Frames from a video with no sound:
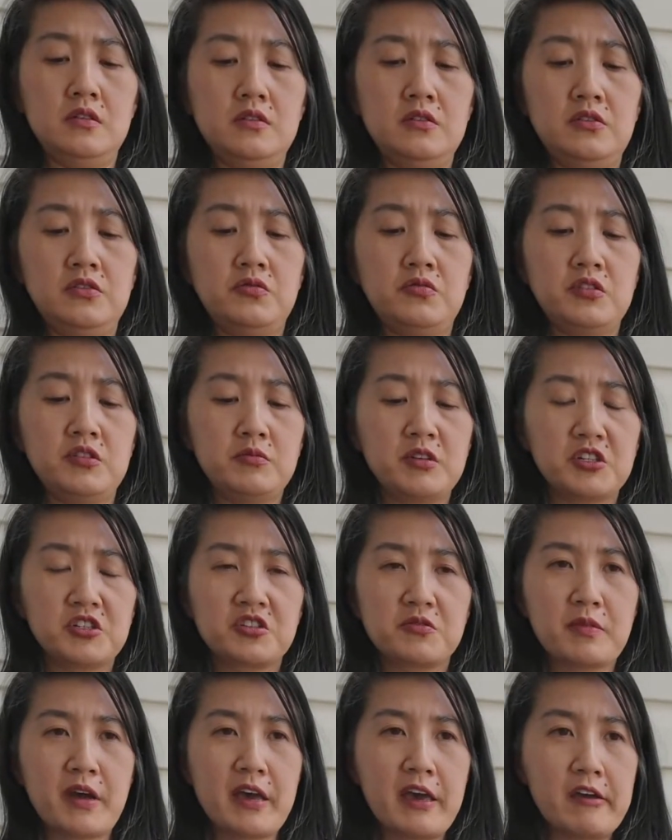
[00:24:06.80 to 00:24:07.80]
just want to make
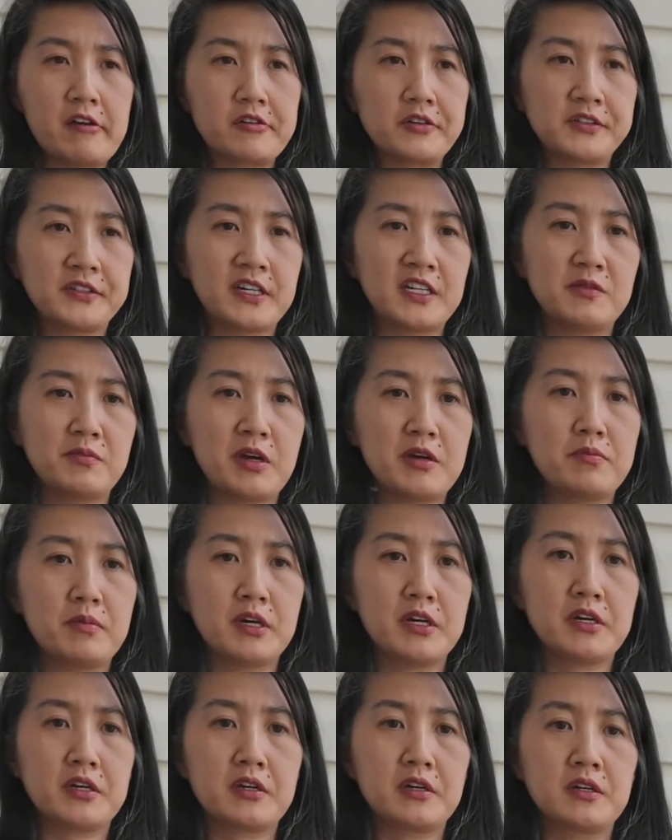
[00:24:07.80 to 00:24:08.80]
sure my hair is not in my
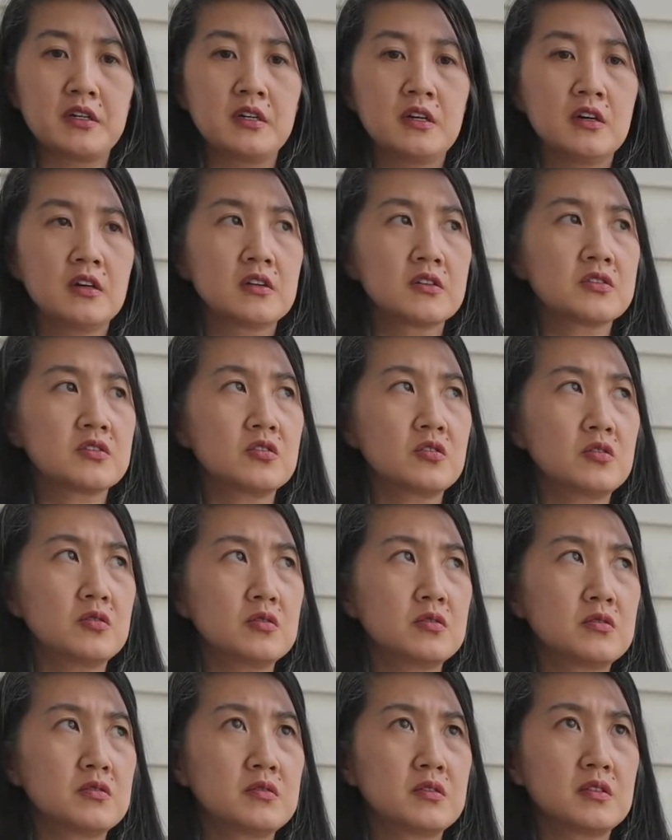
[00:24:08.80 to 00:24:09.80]
mic.
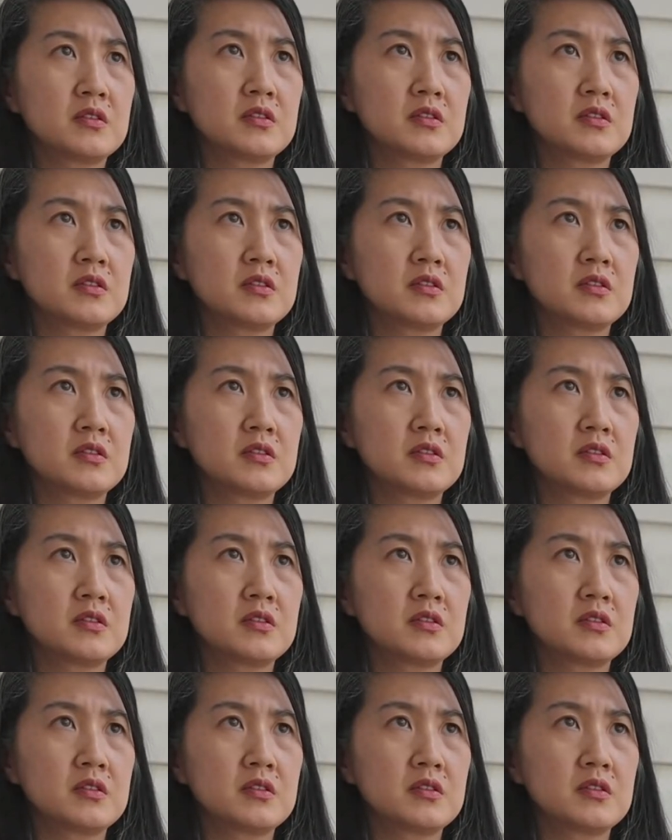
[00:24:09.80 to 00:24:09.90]
So